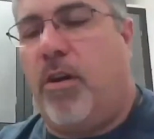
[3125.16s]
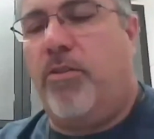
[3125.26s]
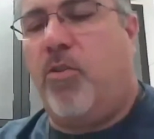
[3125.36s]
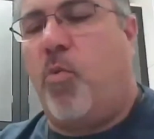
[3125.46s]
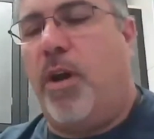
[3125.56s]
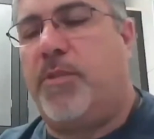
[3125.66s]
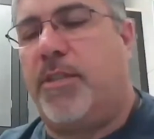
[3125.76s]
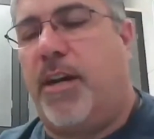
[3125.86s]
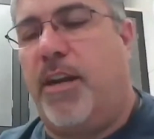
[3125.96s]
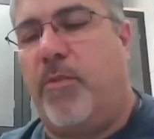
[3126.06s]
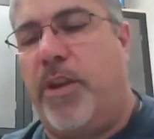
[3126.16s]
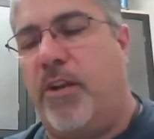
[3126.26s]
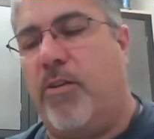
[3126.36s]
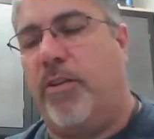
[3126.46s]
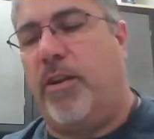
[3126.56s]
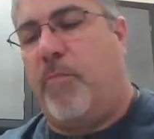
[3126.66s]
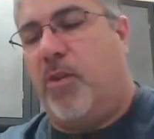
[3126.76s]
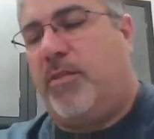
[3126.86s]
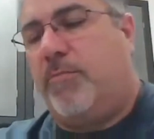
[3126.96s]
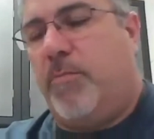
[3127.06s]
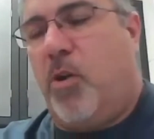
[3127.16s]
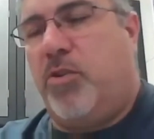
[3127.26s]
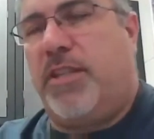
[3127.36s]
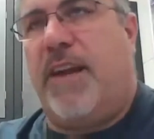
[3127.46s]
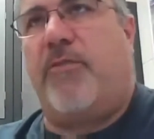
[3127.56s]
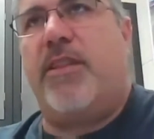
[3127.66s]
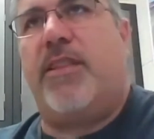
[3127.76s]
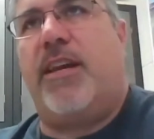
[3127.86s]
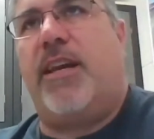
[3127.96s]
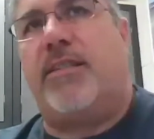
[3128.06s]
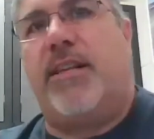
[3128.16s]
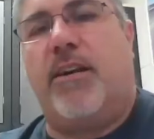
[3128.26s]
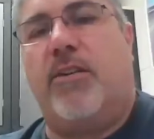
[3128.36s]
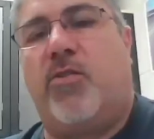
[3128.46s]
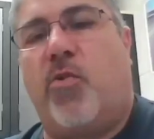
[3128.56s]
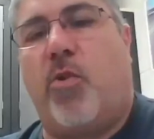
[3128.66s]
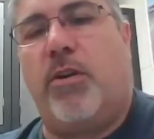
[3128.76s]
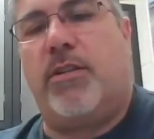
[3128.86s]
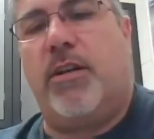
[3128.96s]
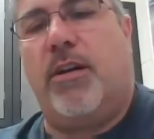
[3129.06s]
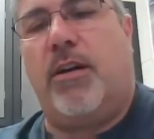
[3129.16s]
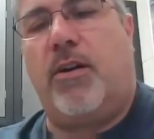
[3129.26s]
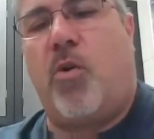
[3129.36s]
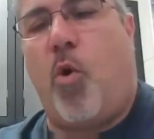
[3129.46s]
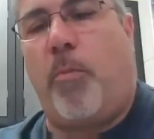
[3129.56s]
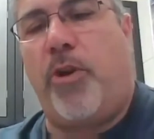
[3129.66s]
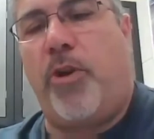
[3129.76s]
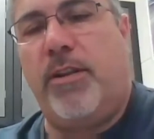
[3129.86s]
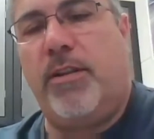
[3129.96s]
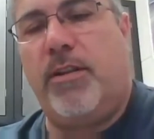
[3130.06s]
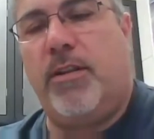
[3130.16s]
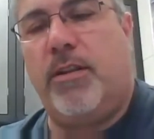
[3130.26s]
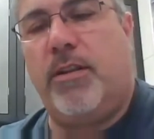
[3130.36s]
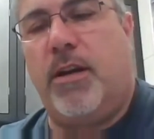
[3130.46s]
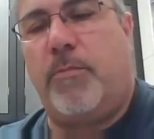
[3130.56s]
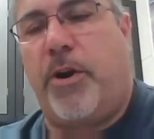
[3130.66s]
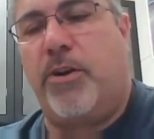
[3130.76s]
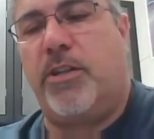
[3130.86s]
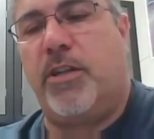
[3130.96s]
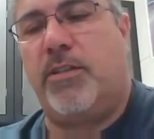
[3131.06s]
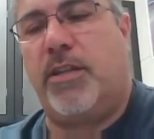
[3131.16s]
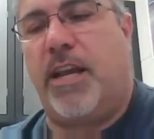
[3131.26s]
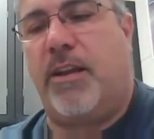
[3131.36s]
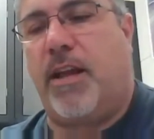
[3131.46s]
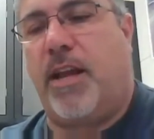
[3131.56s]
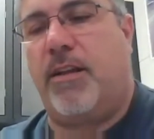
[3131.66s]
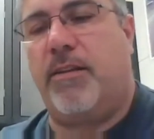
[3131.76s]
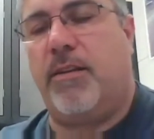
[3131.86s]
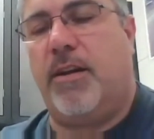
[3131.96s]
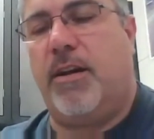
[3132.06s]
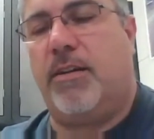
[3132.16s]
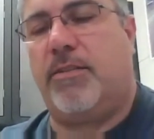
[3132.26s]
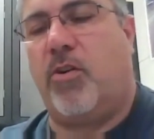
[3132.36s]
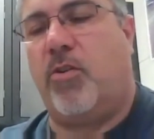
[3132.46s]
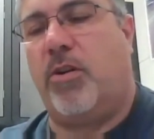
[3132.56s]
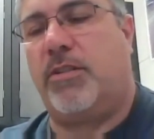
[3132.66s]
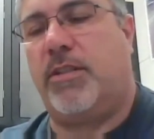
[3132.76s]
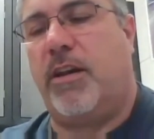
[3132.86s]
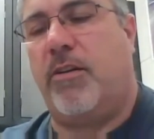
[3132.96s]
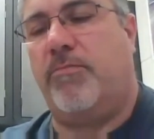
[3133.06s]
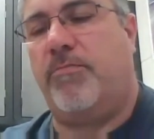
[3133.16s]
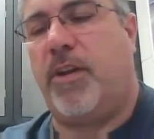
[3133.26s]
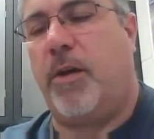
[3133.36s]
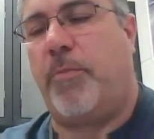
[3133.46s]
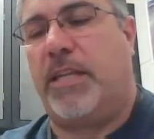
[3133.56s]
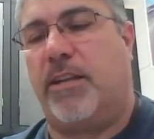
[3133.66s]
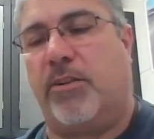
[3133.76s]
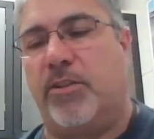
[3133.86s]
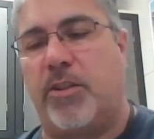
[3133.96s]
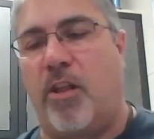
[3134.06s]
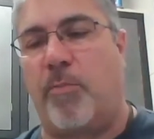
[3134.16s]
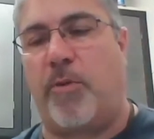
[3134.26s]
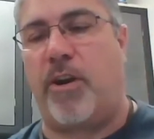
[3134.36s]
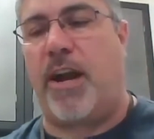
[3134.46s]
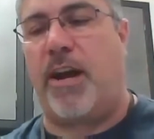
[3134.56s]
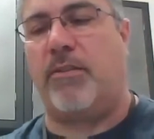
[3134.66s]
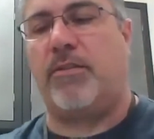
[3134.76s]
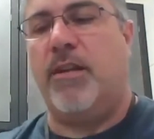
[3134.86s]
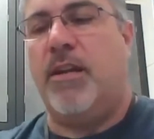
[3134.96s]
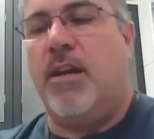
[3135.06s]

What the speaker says: on their website, when you go on there, most everything is geared towards corporate purchase and like solar cell companies that'll install them on your house.